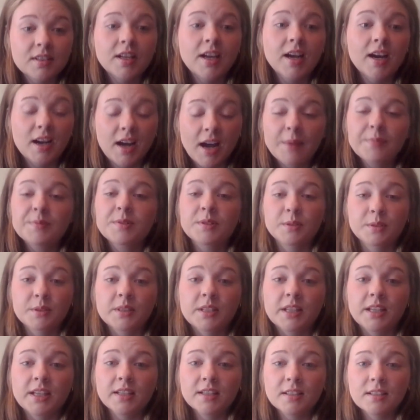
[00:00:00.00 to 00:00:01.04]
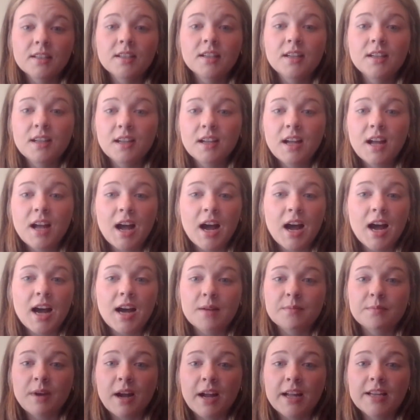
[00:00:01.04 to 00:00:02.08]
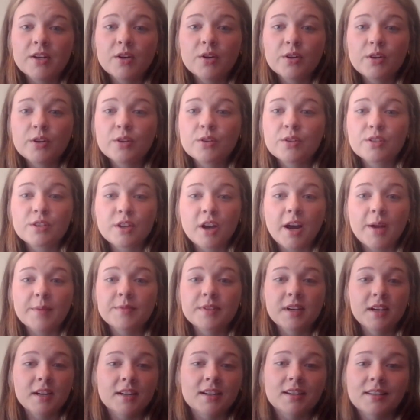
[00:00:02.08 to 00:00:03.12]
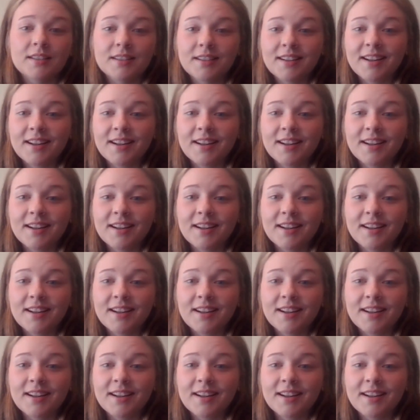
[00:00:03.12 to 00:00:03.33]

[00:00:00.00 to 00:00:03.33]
Yeah, absolutely. I know you described a